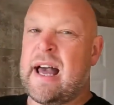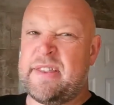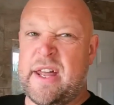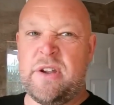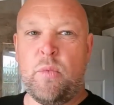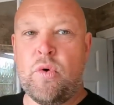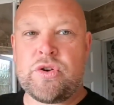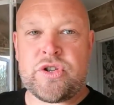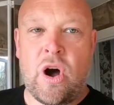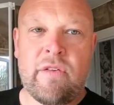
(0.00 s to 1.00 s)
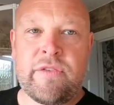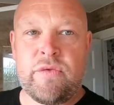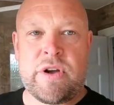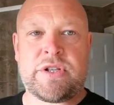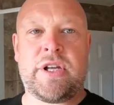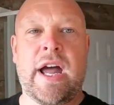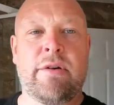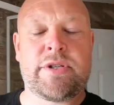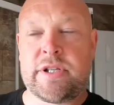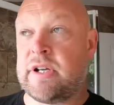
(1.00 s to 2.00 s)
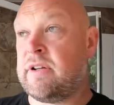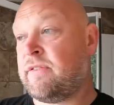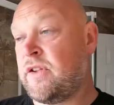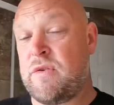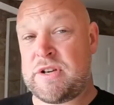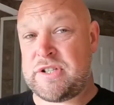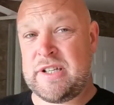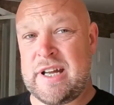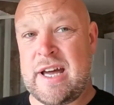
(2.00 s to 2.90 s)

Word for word: and then the water's not on for the rest of the house for the rest of the